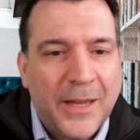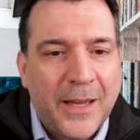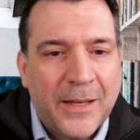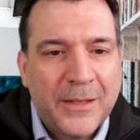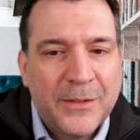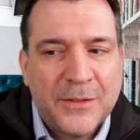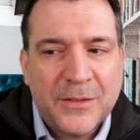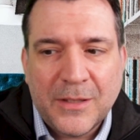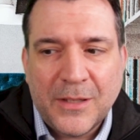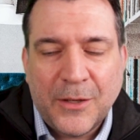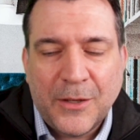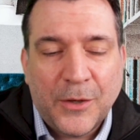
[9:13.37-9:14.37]
And
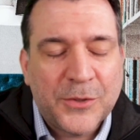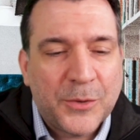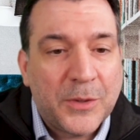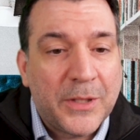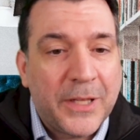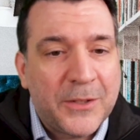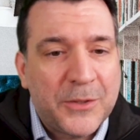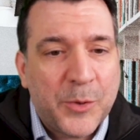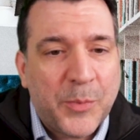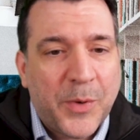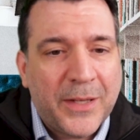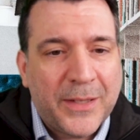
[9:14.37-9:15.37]
also a link to
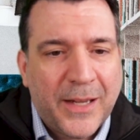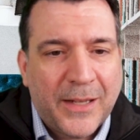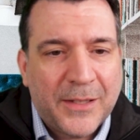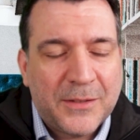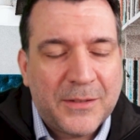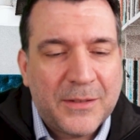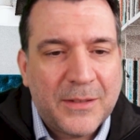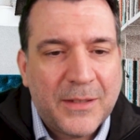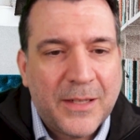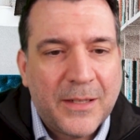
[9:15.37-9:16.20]
the podcast